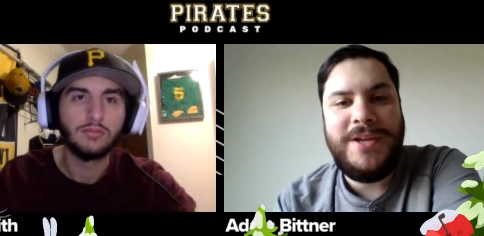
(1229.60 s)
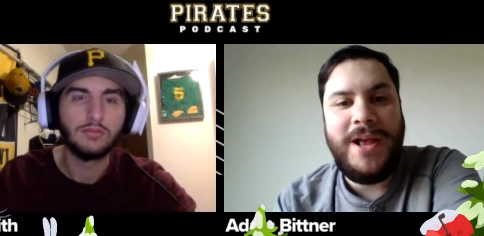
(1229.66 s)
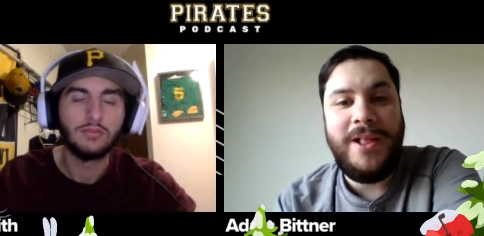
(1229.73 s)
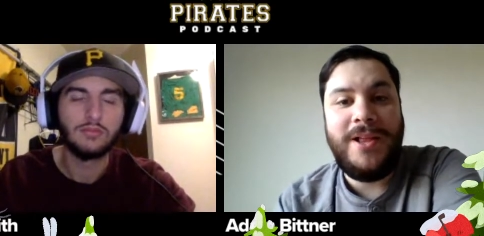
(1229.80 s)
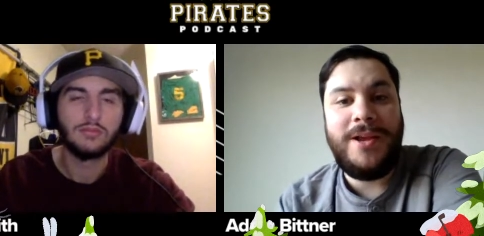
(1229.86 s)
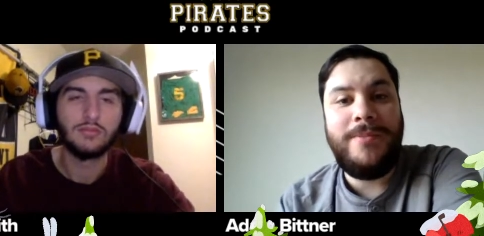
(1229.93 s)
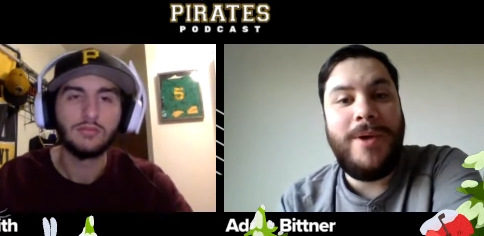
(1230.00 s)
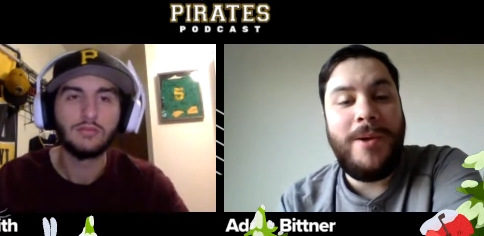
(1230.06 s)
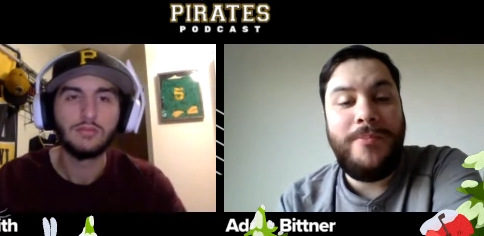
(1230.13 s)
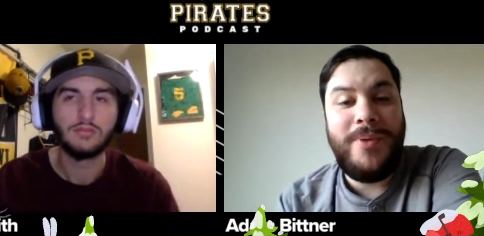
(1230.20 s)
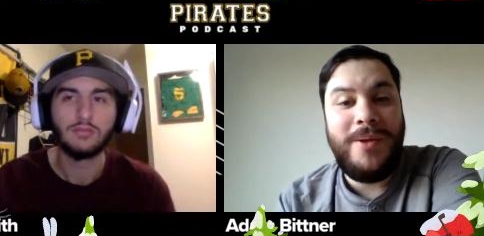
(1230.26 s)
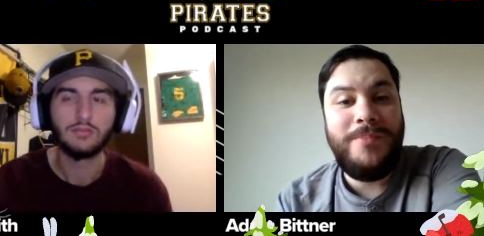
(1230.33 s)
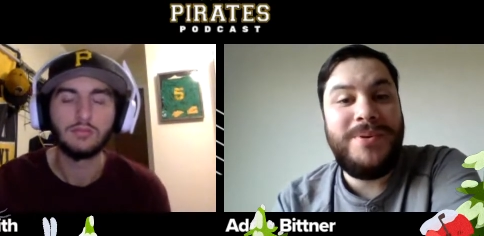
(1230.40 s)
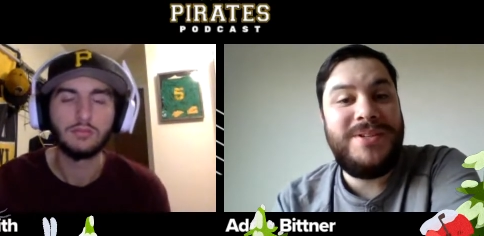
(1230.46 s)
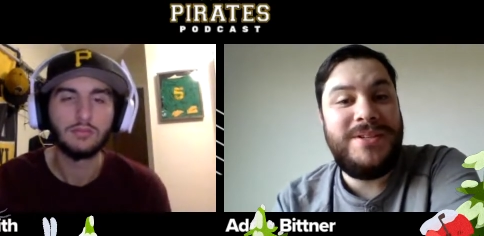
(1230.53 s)
Speaker 1: is yelling about
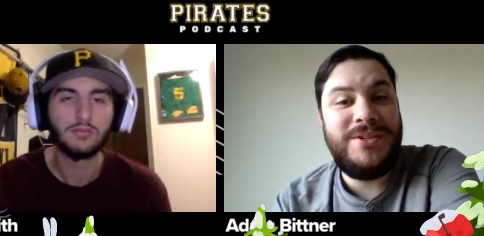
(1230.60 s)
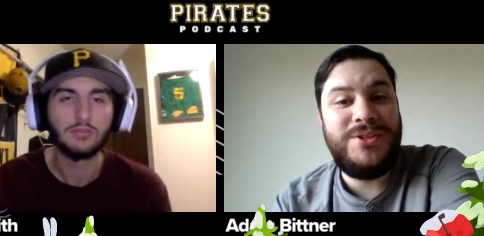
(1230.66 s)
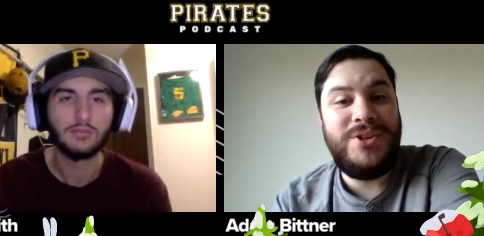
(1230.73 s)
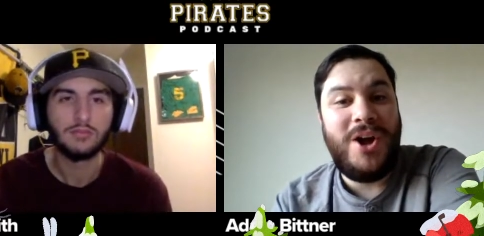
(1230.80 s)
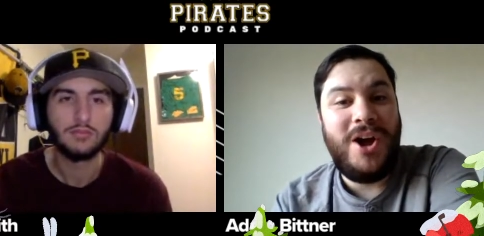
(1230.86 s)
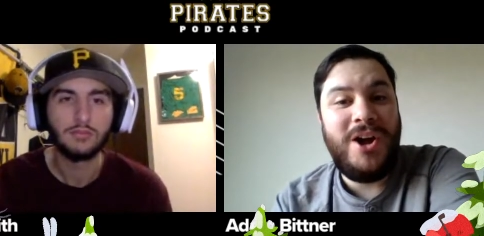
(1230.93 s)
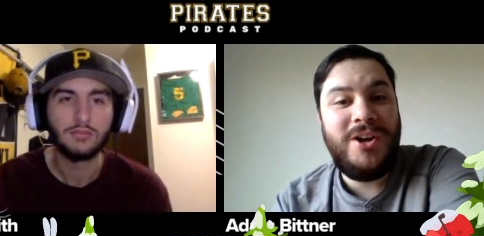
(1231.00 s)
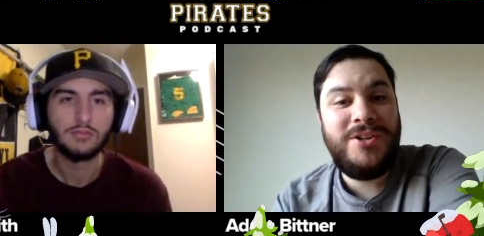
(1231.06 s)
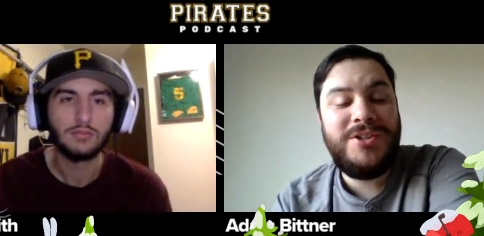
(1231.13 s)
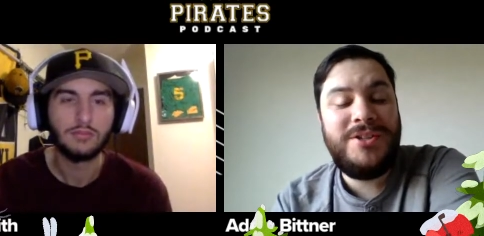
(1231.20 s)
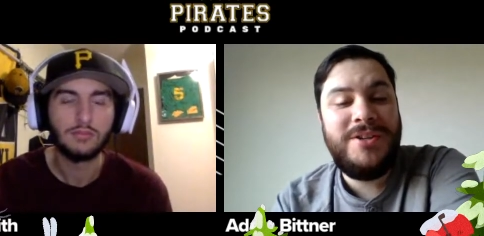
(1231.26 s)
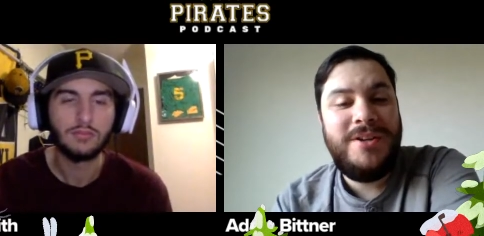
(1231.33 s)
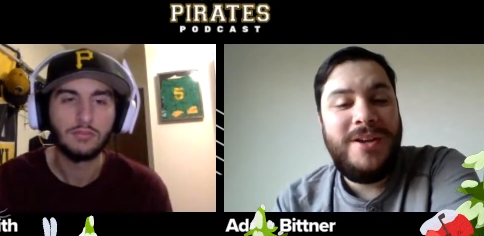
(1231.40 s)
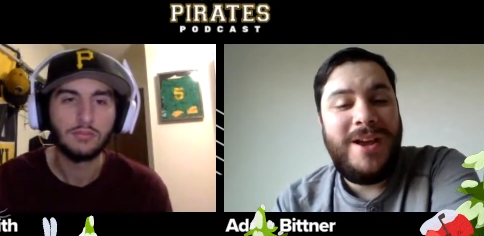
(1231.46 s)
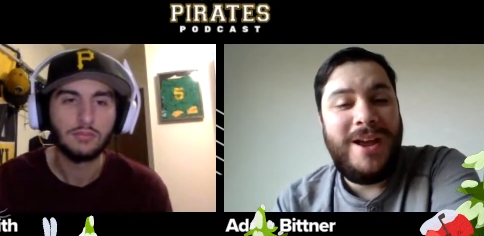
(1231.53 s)
Bumpus's
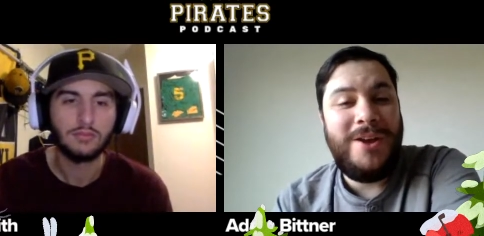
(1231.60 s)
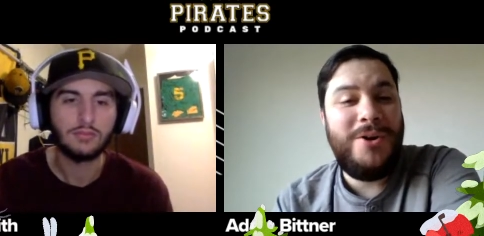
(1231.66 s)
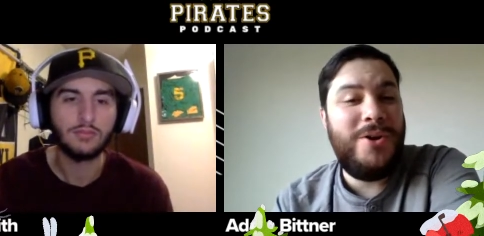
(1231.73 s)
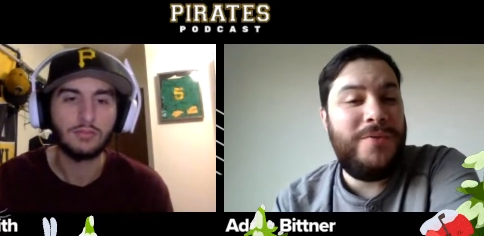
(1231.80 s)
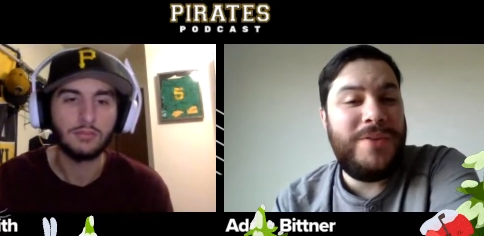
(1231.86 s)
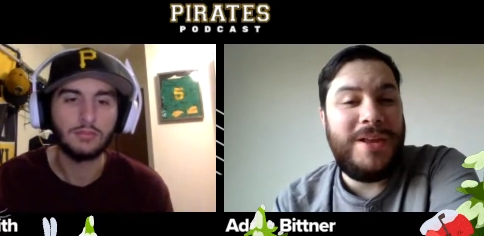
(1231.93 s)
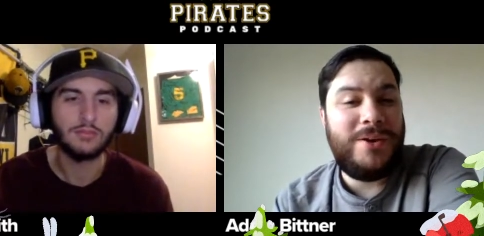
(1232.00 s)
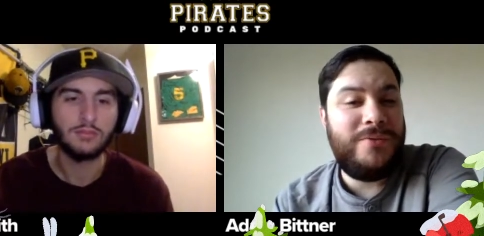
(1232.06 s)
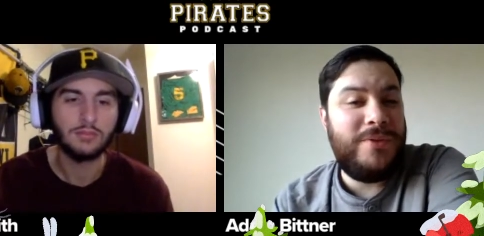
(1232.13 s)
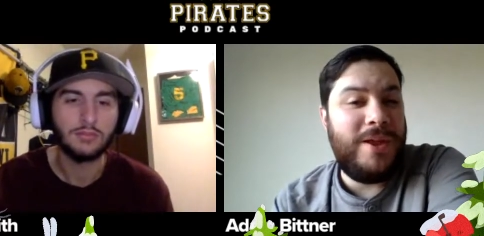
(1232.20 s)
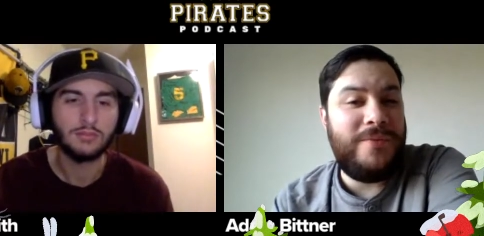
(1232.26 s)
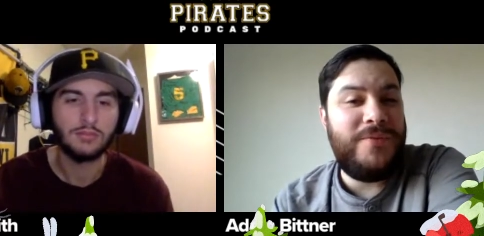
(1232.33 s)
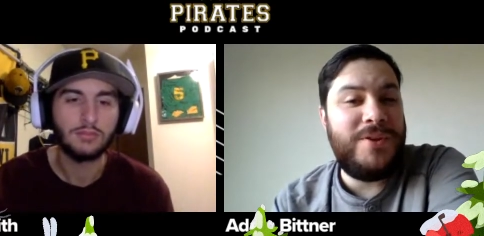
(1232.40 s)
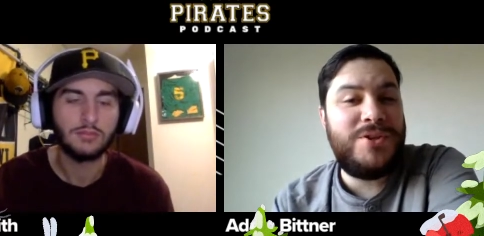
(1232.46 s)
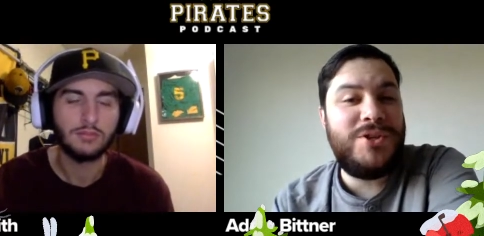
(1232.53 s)
dogs. I don't know if that
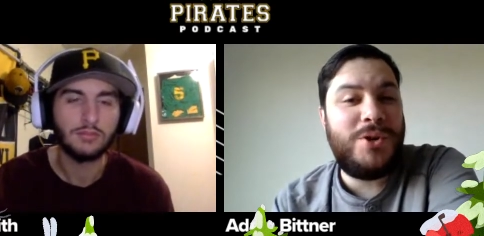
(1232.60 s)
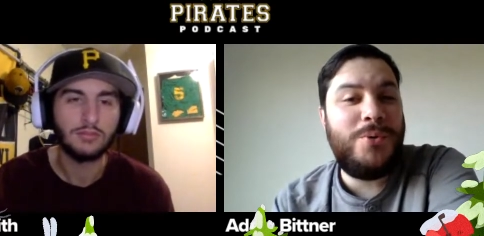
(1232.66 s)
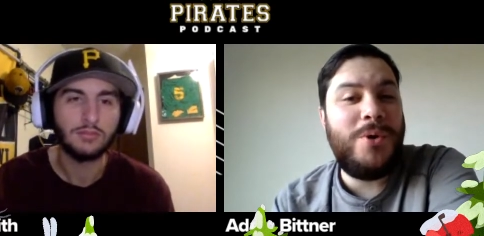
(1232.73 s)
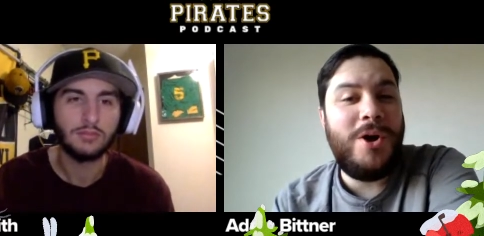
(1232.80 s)
that fits a